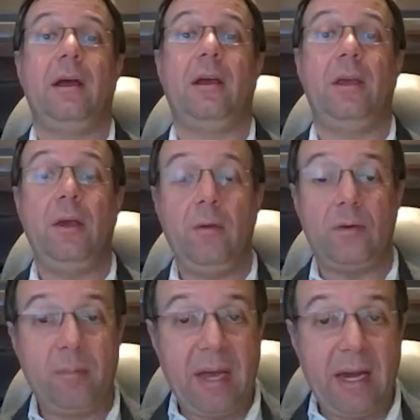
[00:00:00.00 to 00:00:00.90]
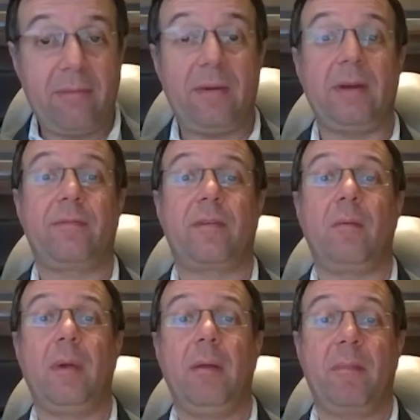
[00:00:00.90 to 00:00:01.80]
a huge benefit
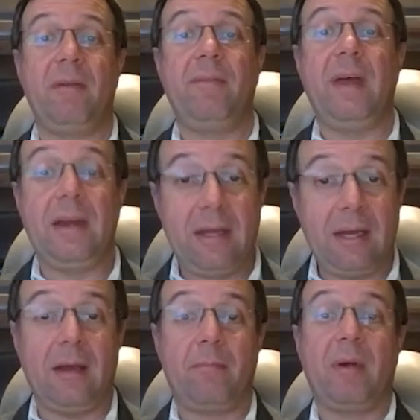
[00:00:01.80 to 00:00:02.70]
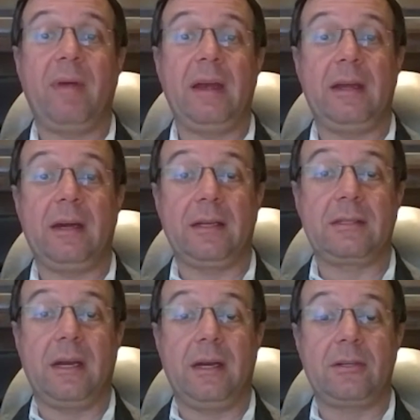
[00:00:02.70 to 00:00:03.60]
from preventing preventing this
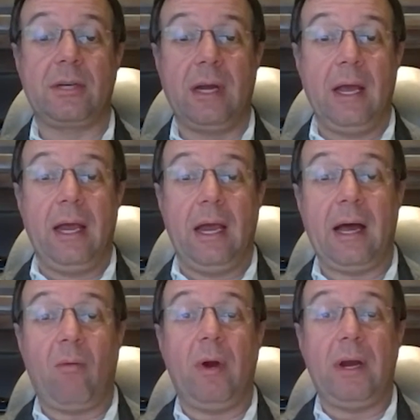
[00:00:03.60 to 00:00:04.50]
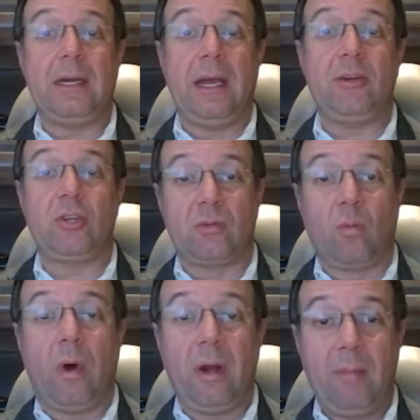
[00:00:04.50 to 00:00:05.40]
condition. And I want to take just
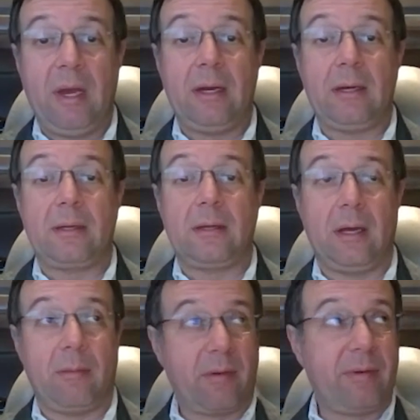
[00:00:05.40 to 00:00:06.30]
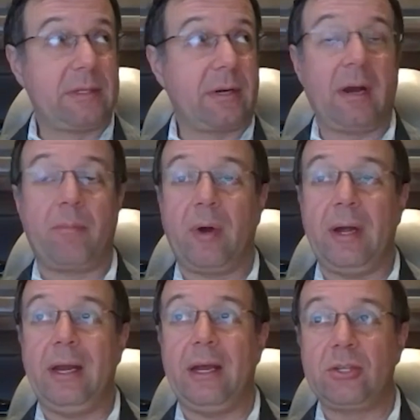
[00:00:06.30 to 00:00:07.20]
one minute, uh, Professor
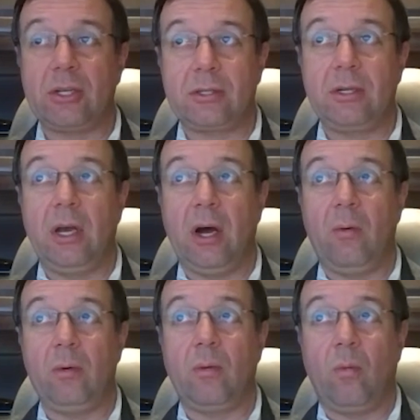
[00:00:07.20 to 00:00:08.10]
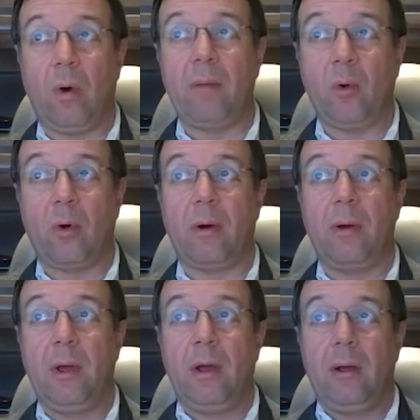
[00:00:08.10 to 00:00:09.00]
Caprini, and just go to one
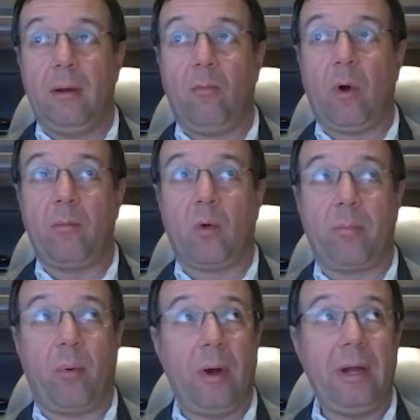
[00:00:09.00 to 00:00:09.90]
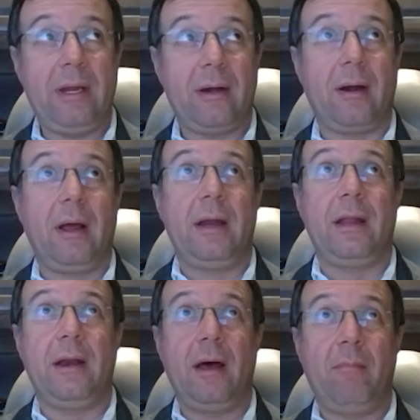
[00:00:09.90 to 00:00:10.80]
more one more point here. The
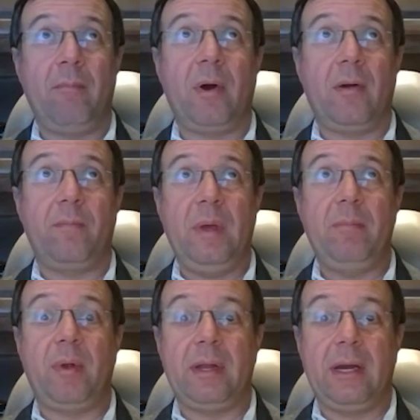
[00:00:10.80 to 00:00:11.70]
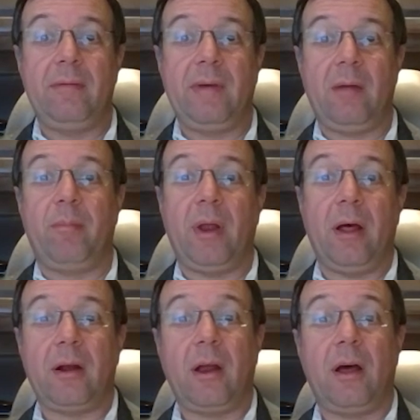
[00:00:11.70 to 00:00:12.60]
number of people that develop
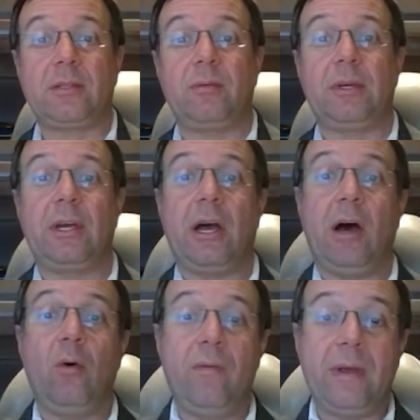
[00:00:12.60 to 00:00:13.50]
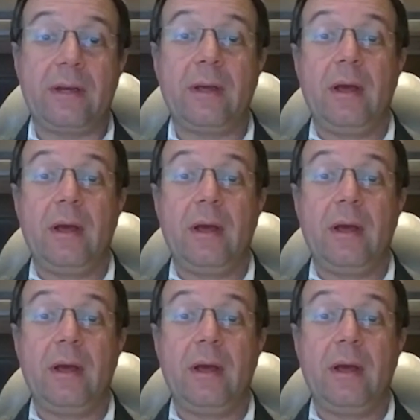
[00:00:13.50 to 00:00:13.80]
blood clots with COVID,